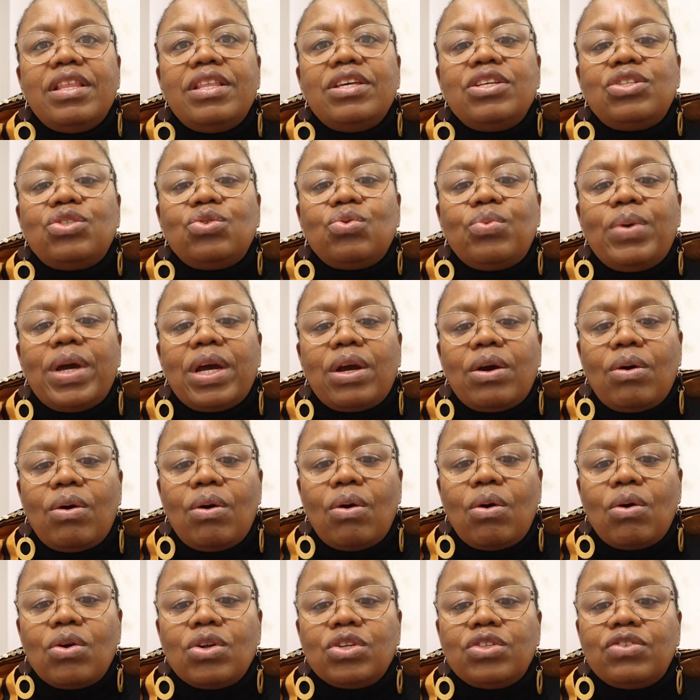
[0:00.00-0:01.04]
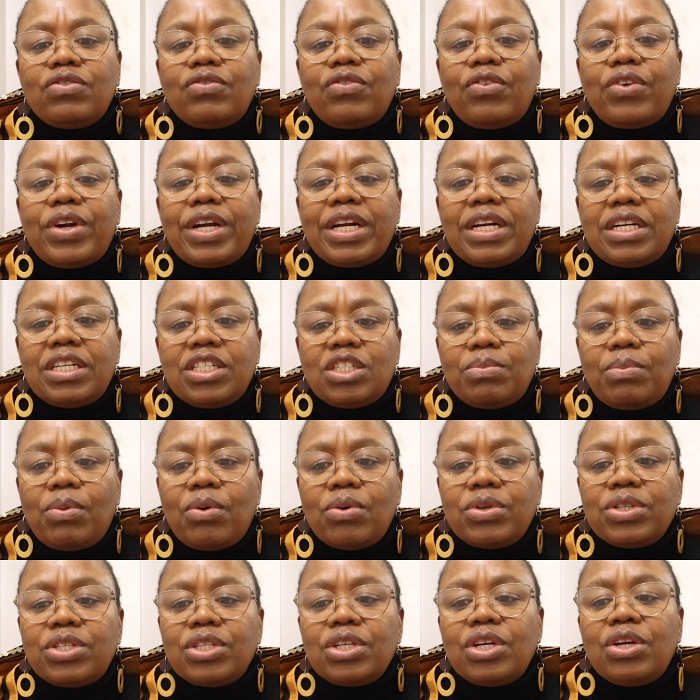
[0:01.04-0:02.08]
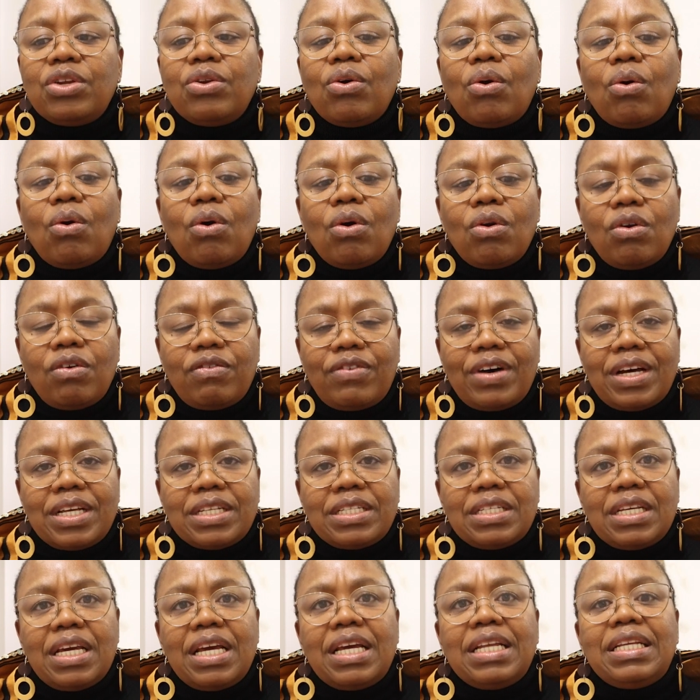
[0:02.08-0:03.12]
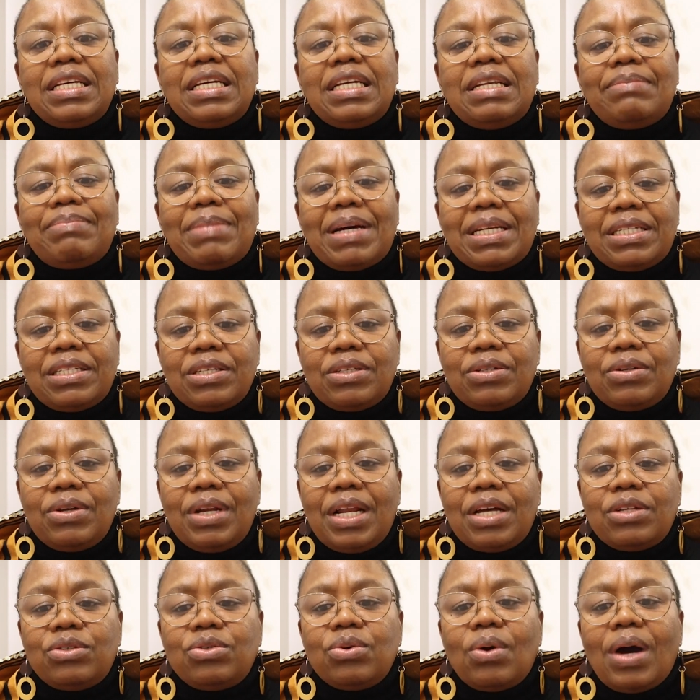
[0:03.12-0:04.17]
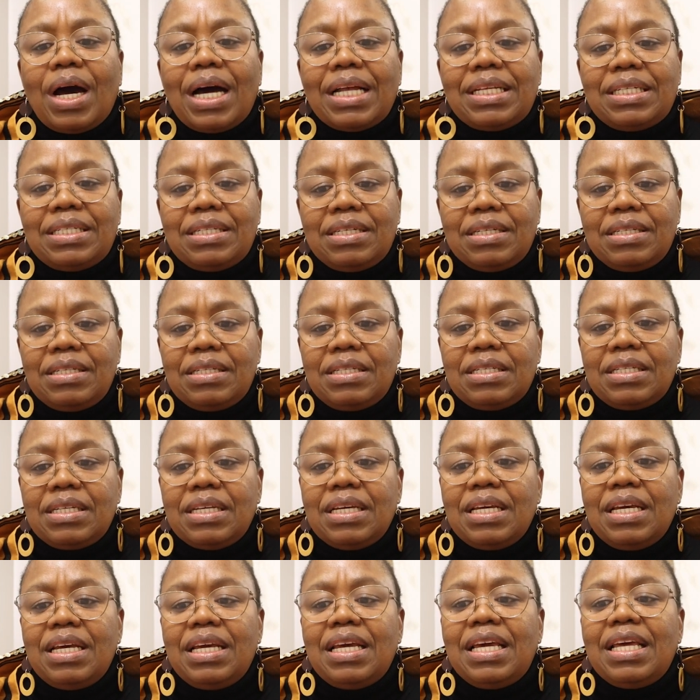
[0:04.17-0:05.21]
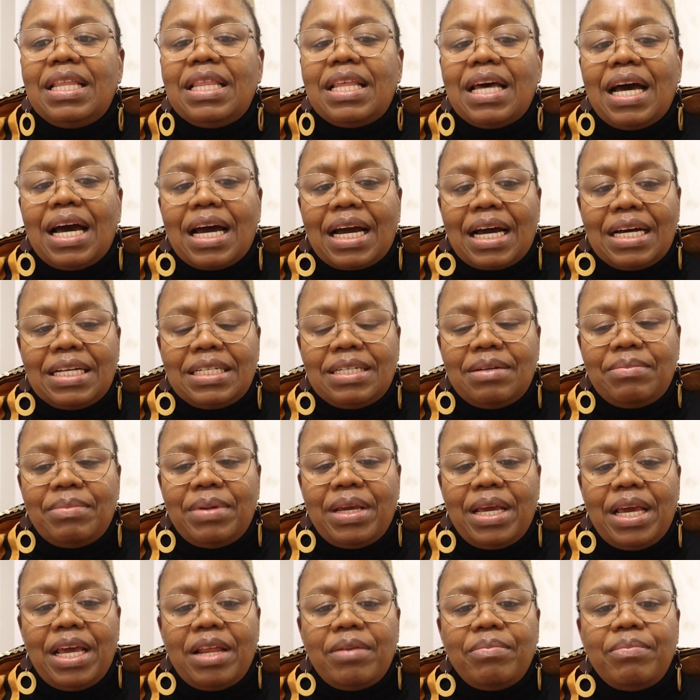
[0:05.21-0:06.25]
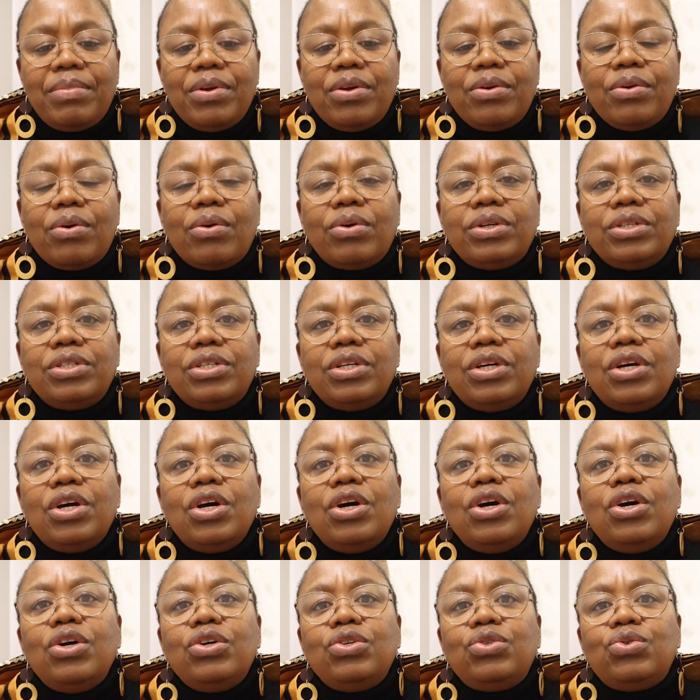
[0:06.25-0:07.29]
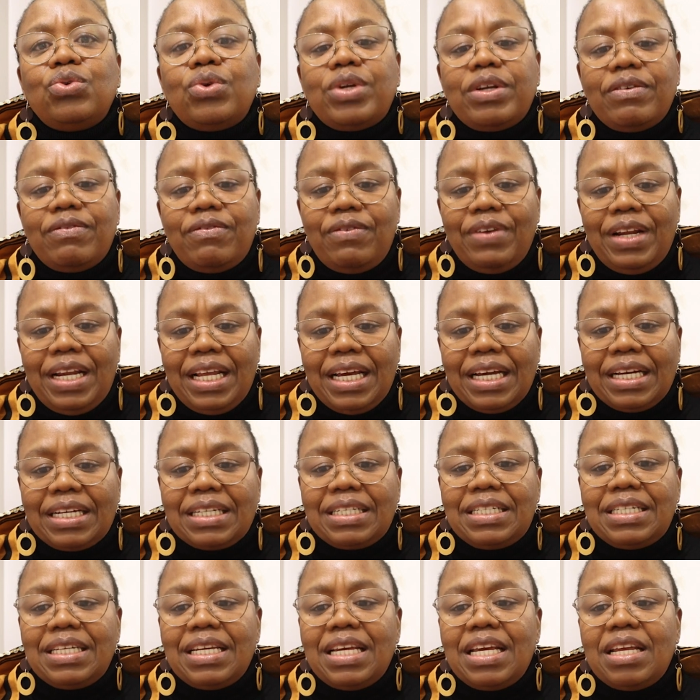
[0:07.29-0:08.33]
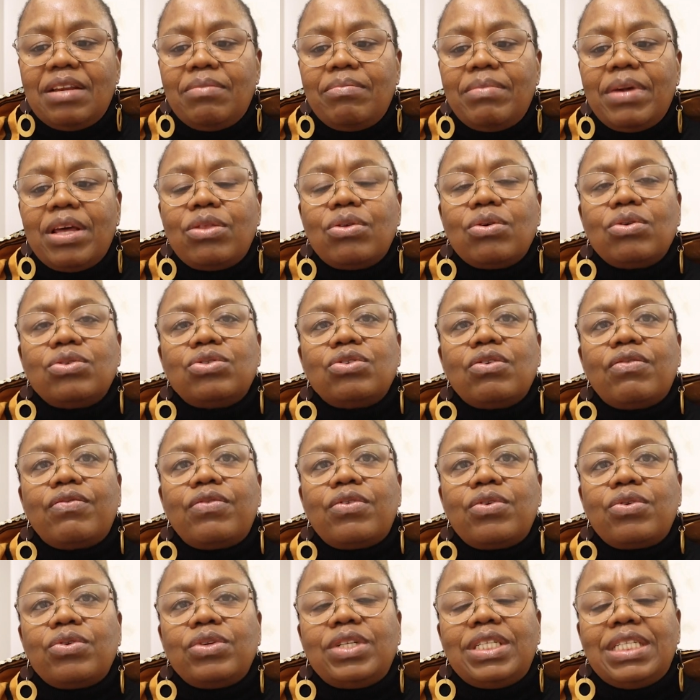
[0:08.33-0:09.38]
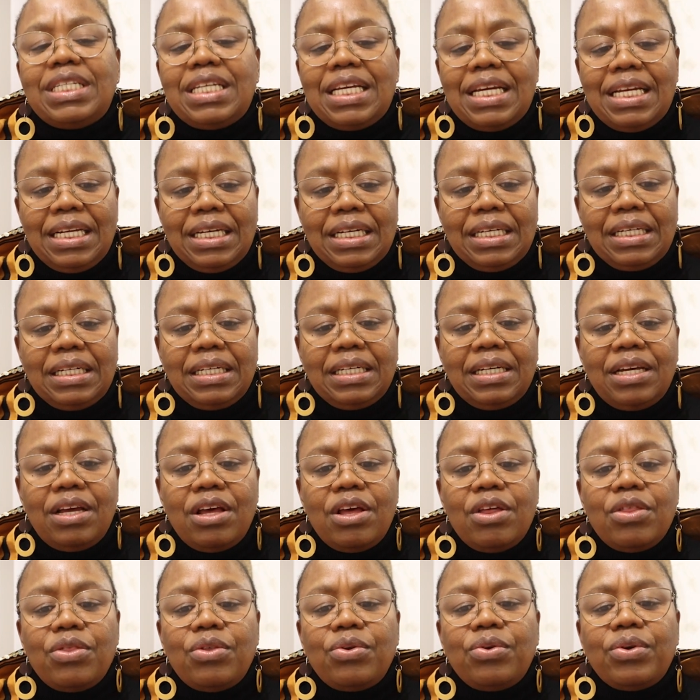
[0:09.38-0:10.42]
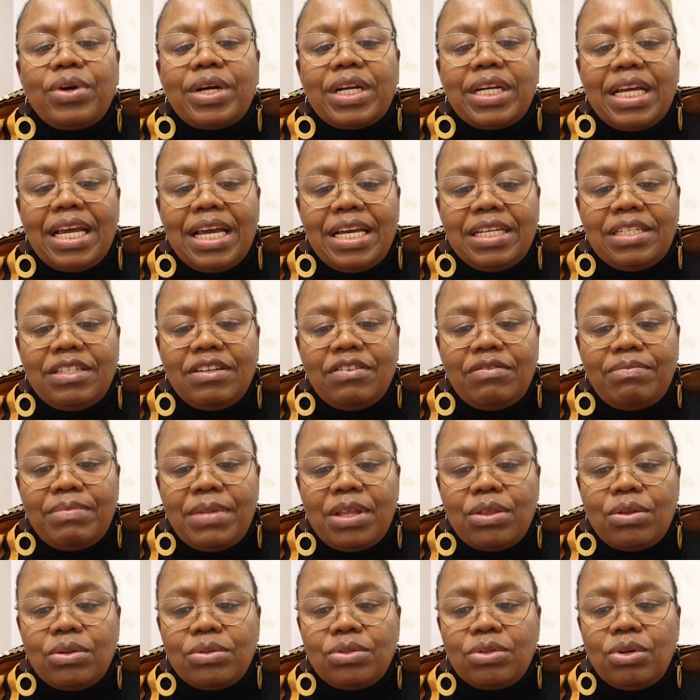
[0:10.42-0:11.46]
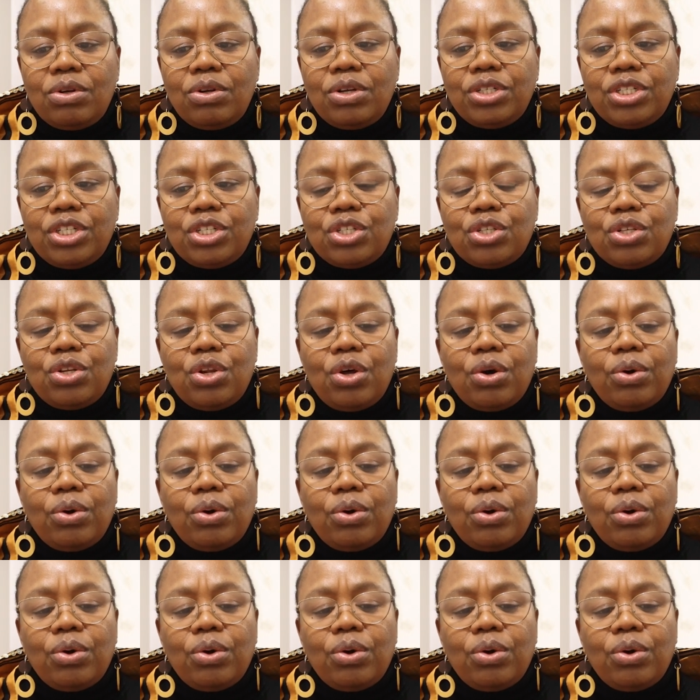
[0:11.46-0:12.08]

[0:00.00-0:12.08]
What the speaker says: This work calls for a response in all of us, and in particular to artists in the academy and beyond, to reflect in methods of truth telling through creative methodologies